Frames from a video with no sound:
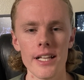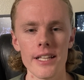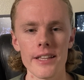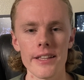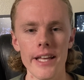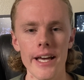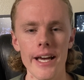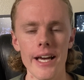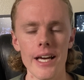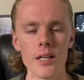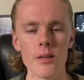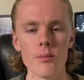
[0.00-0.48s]

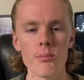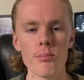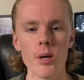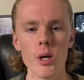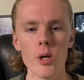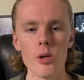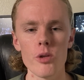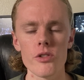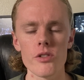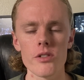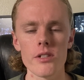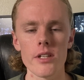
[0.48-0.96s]
that
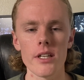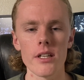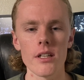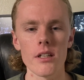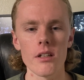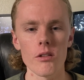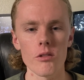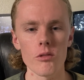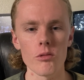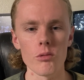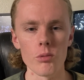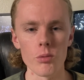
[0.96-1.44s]

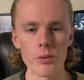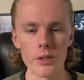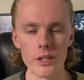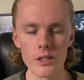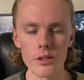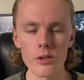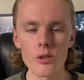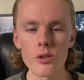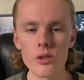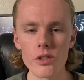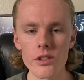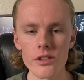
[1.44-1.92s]
posted
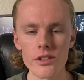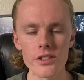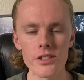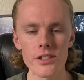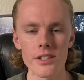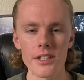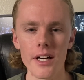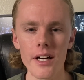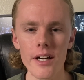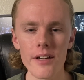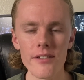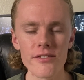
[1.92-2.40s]
real
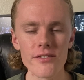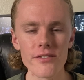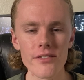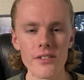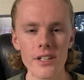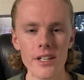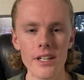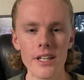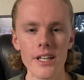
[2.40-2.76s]
stuff